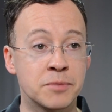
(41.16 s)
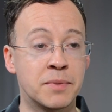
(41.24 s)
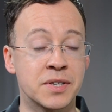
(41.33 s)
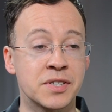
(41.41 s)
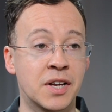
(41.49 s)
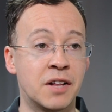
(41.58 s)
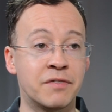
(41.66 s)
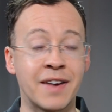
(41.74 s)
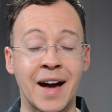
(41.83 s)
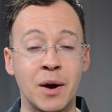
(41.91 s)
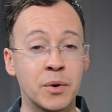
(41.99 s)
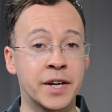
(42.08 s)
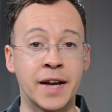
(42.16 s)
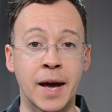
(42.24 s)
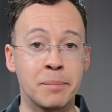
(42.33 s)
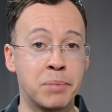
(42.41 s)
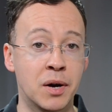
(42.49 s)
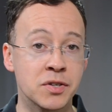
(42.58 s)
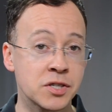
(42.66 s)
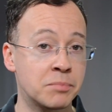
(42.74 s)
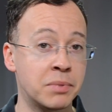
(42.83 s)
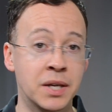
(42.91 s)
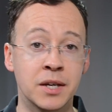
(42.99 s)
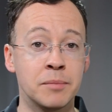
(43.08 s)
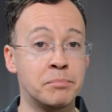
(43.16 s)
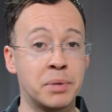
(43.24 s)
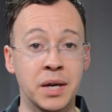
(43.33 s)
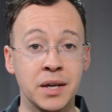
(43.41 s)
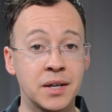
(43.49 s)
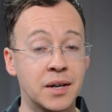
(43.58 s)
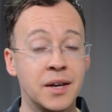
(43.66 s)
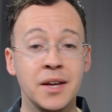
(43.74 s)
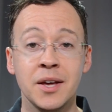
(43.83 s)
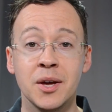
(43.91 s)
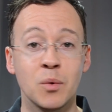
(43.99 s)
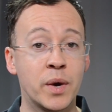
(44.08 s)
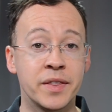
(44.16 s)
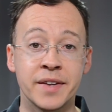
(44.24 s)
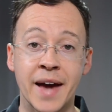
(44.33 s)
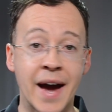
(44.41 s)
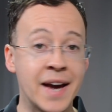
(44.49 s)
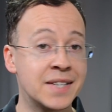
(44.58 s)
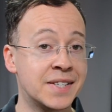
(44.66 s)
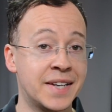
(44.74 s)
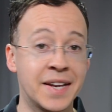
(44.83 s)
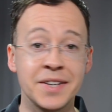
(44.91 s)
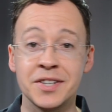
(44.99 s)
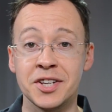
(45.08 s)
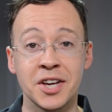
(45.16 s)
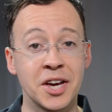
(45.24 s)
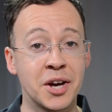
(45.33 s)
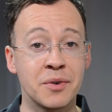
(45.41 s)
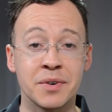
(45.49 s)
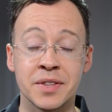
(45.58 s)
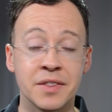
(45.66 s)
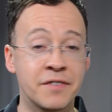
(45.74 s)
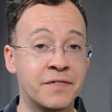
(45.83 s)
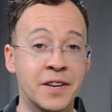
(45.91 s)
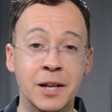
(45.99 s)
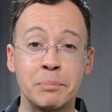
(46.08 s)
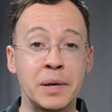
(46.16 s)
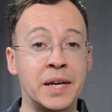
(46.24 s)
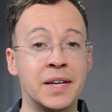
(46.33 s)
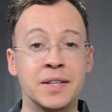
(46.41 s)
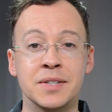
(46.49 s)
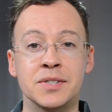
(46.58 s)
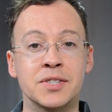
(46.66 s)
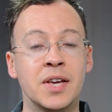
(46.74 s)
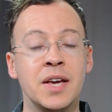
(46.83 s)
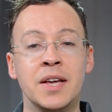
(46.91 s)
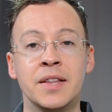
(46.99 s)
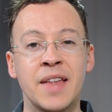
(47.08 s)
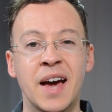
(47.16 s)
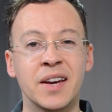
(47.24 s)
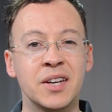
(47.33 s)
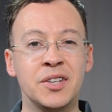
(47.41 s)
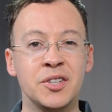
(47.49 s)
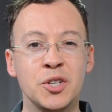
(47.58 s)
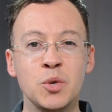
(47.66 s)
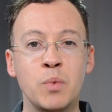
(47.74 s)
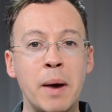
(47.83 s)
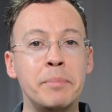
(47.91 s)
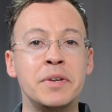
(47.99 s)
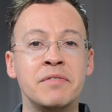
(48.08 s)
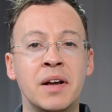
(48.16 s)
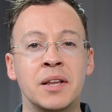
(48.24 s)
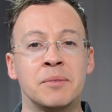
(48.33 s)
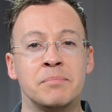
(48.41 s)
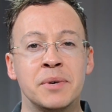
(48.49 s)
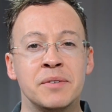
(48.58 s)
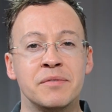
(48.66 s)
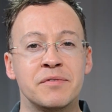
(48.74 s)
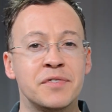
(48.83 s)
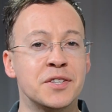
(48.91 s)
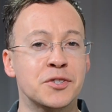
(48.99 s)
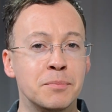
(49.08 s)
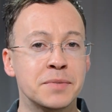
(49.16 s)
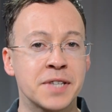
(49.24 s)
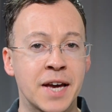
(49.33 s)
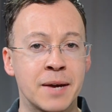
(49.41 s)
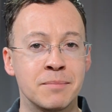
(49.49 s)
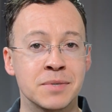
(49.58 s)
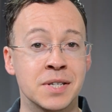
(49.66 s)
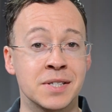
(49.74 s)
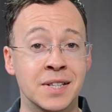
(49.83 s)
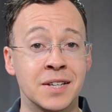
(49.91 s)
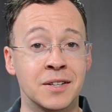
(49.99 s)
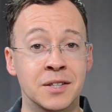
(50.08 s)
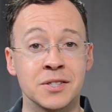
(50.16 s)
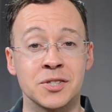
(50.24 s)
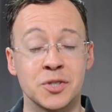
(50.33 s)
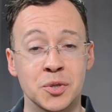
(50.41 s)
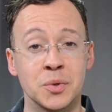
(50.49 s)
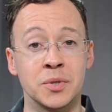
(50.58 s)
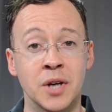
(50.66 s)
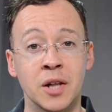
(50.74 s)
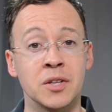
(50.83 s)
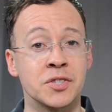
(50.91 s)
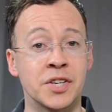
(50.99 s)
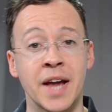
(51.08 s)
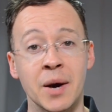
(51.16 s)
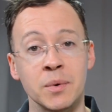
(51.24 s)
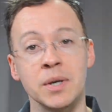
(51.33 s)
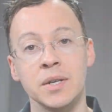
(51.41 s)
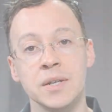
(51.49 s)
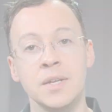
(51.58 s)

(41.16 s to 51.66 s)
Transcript: to myself, how can I possibly compete with guys in India and the Philippines that can do web development for sometimes as little as two dollars an hour?